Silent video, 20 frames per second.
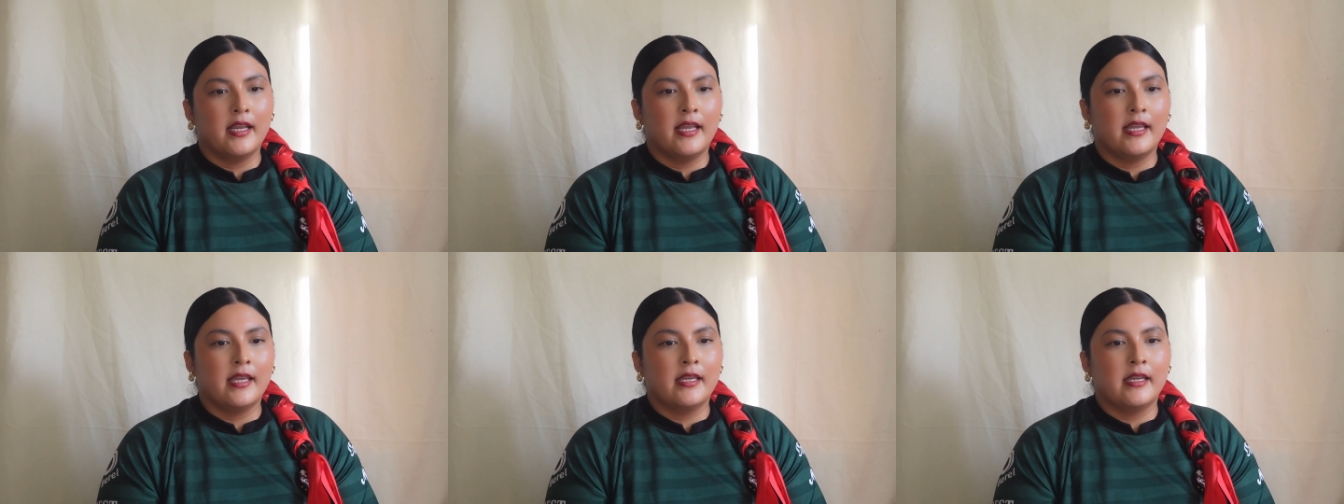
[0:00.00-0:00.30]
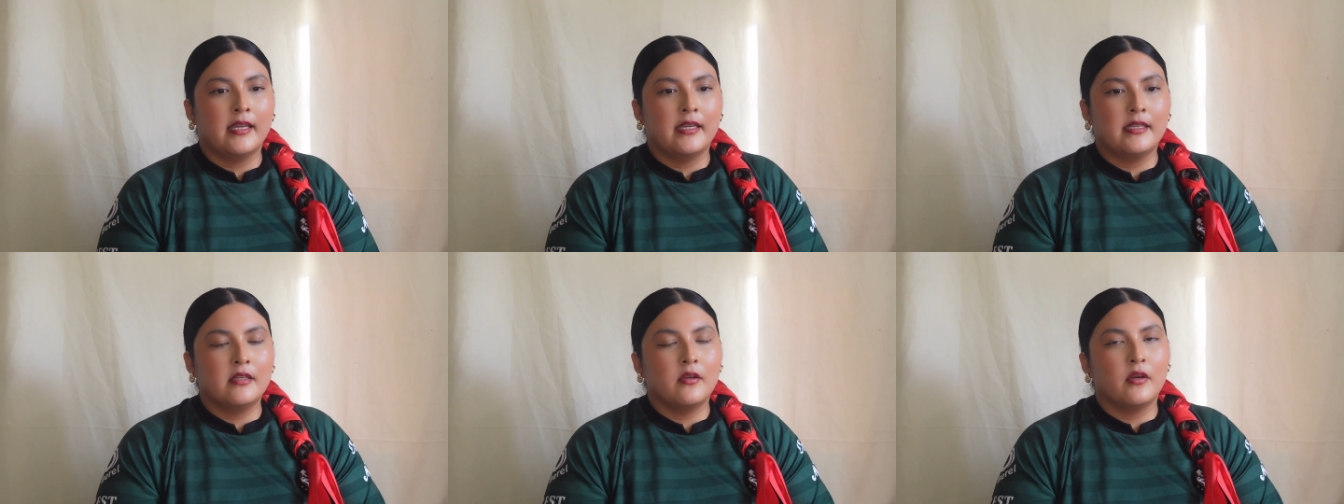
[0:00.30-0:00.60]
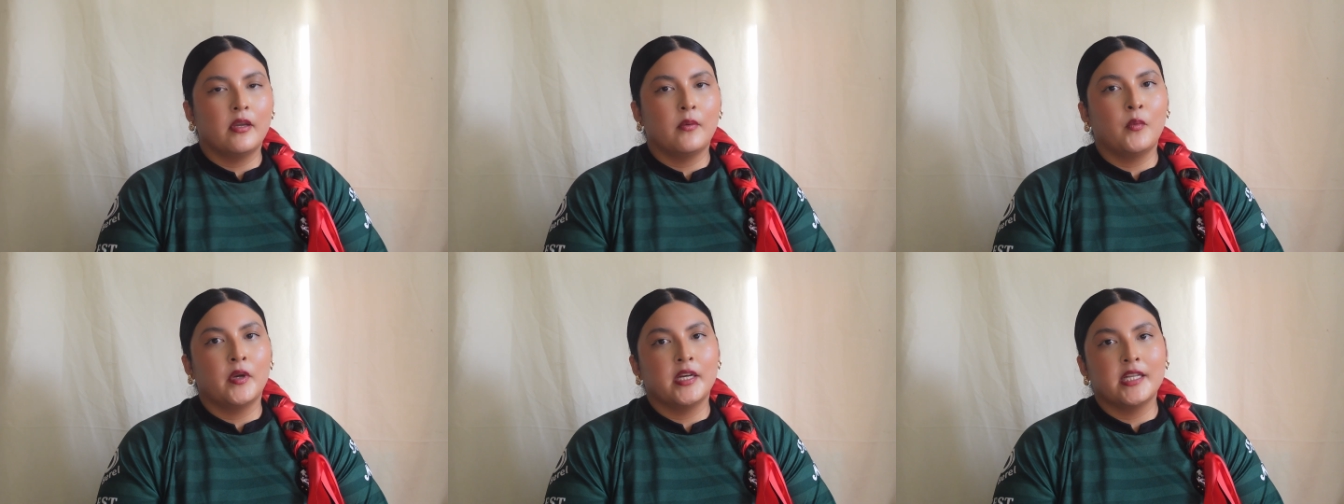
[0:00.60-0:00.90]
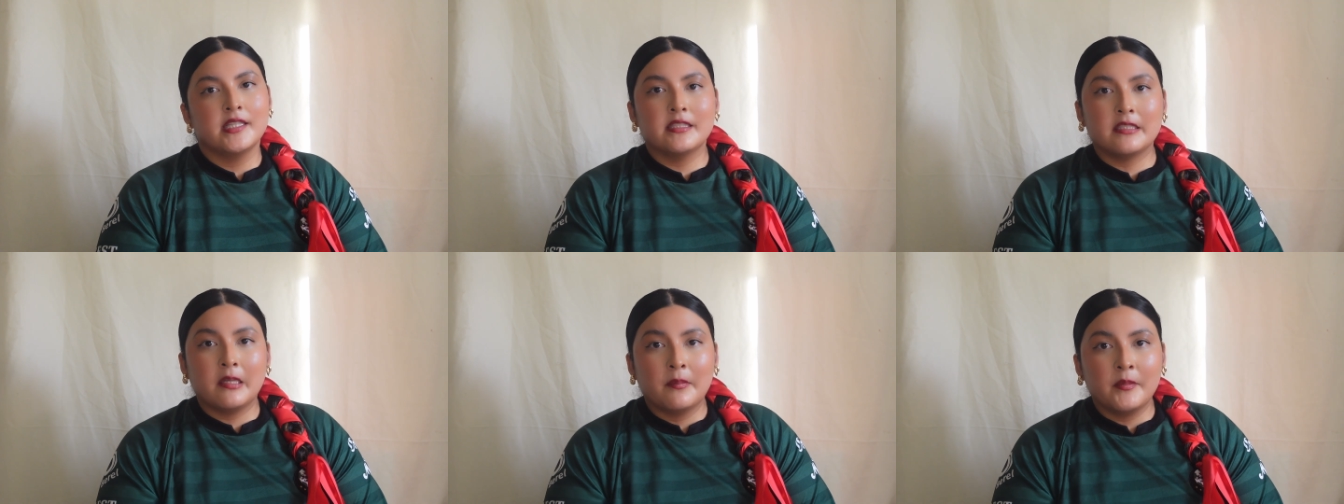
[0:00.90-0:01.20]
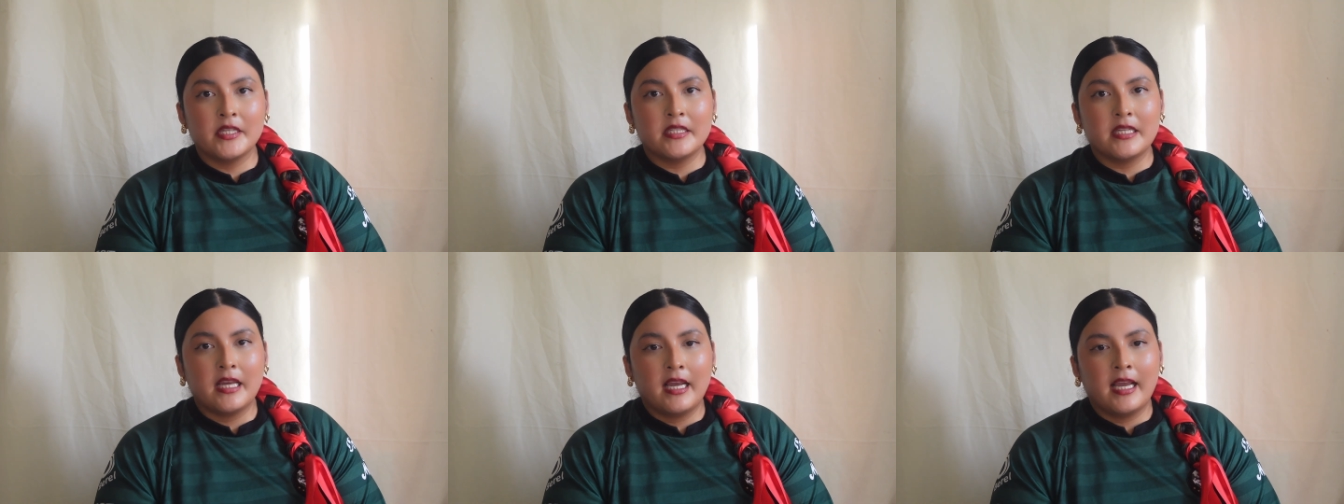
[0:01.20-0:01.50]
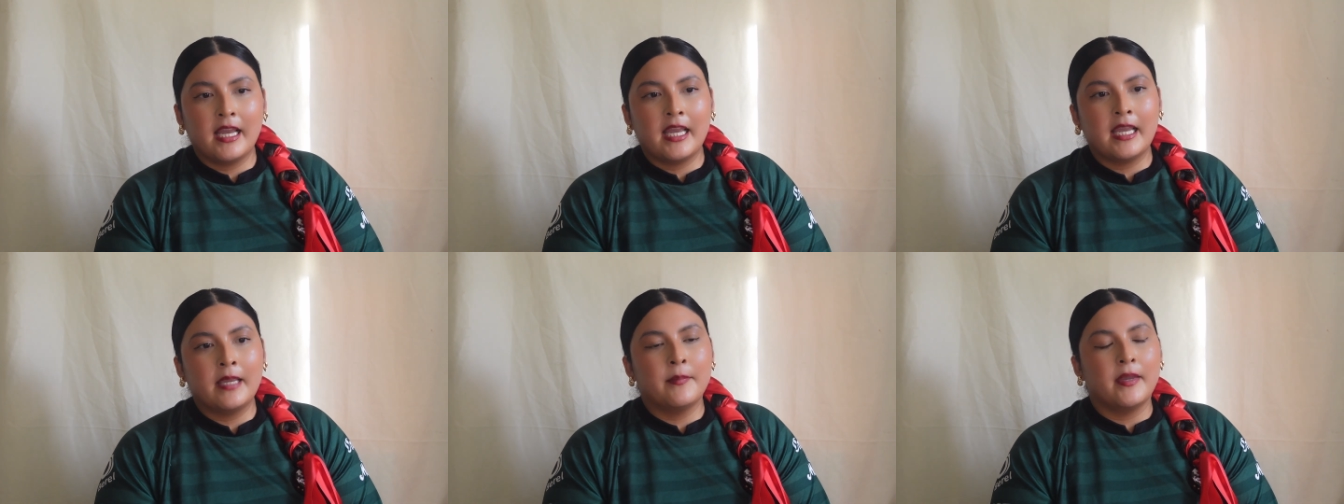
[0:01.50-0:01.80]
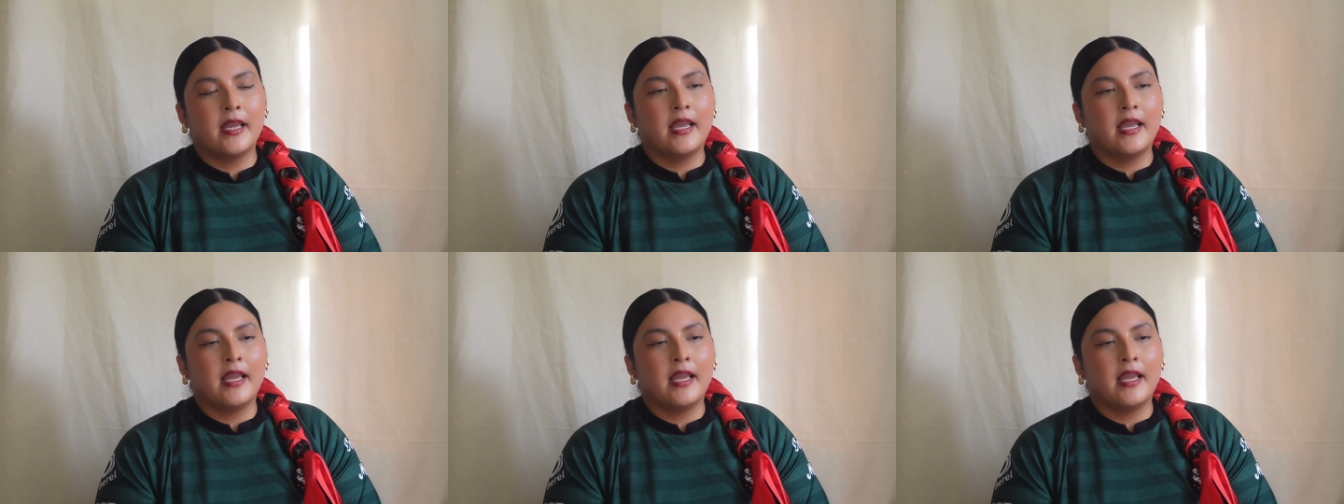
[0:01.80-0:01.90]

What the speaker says: And when it's summertime